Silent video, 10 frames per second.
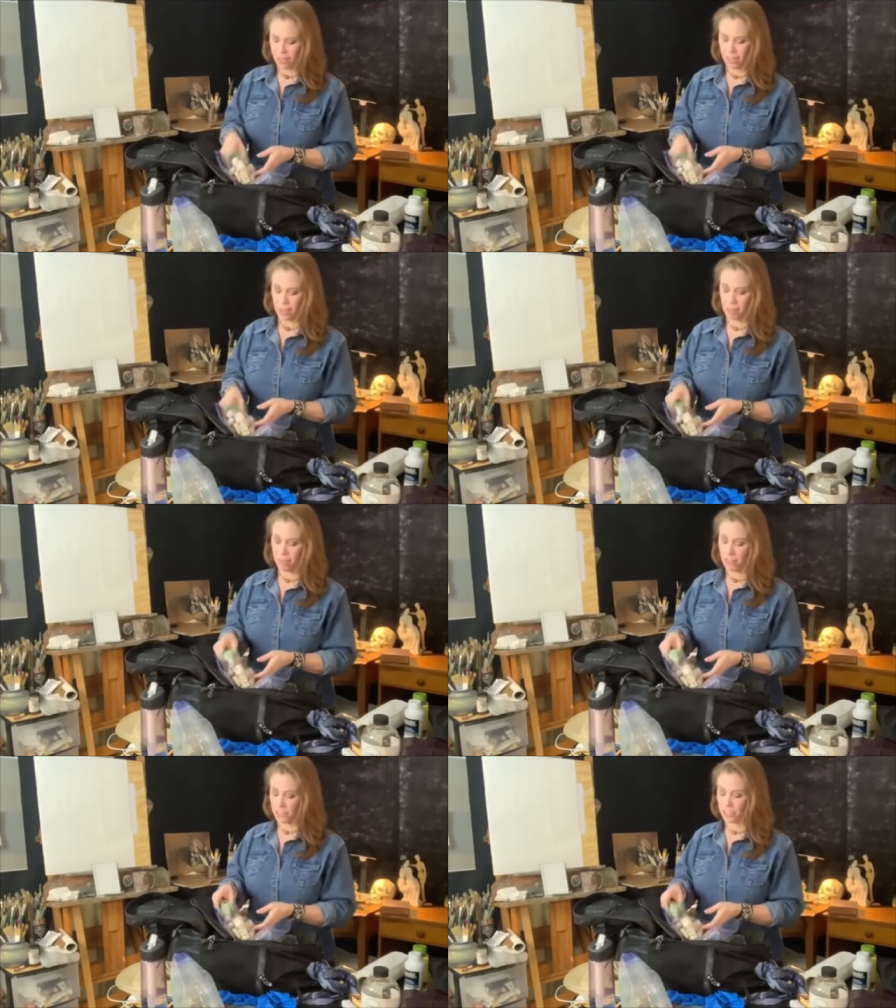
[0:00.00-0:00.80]
Um,
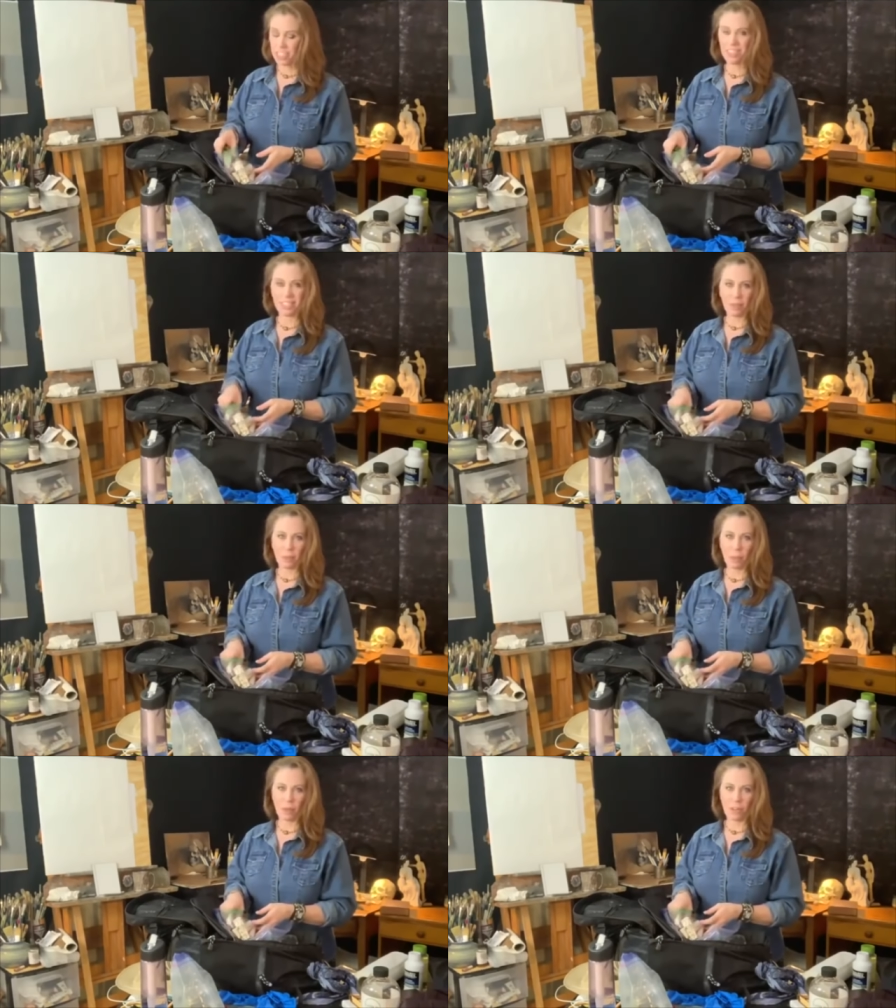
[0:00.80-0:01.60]
if you're interested in some
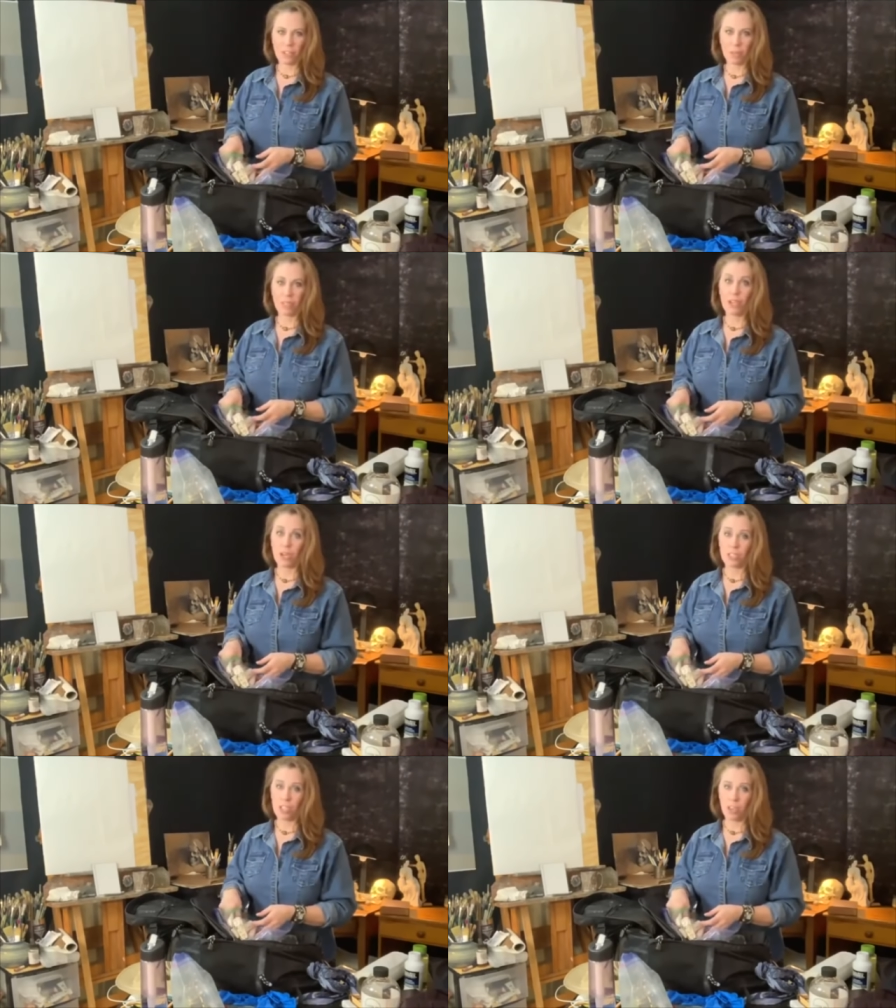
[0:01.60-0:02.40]
of my workshops, you
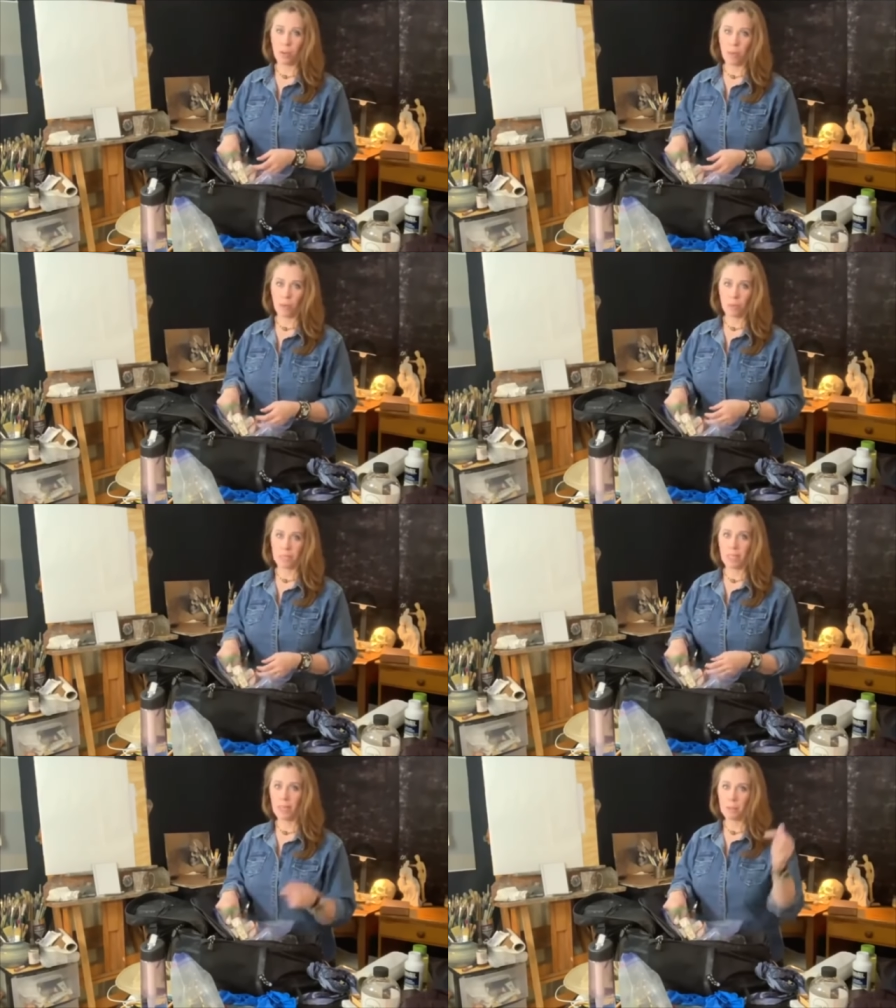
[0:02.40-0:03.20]
got to check out my
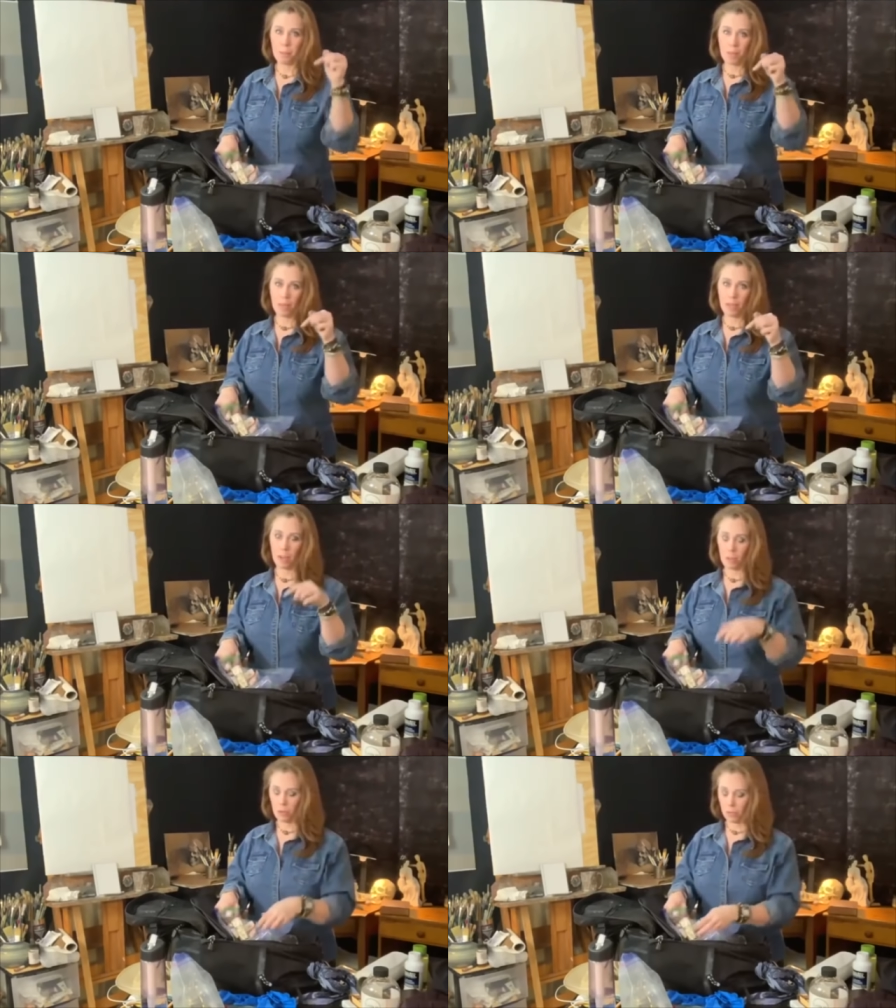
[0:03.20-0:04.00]
website,
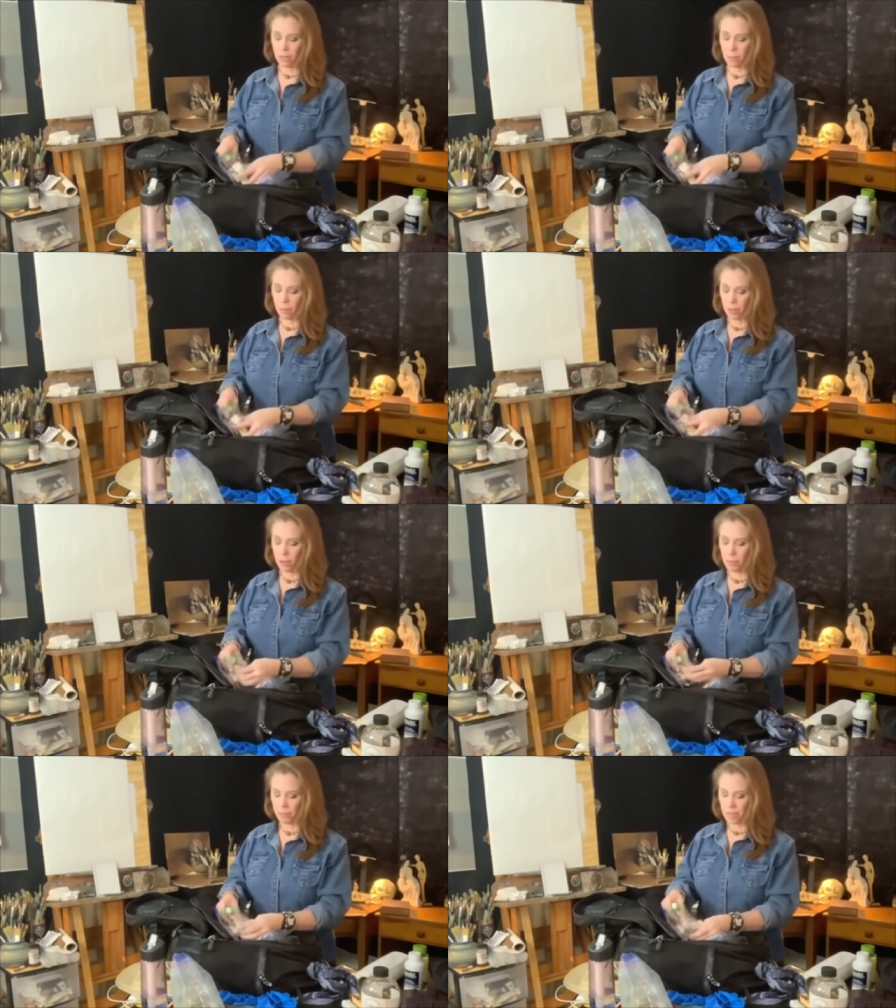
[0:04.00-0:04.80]
and I'll put a link below.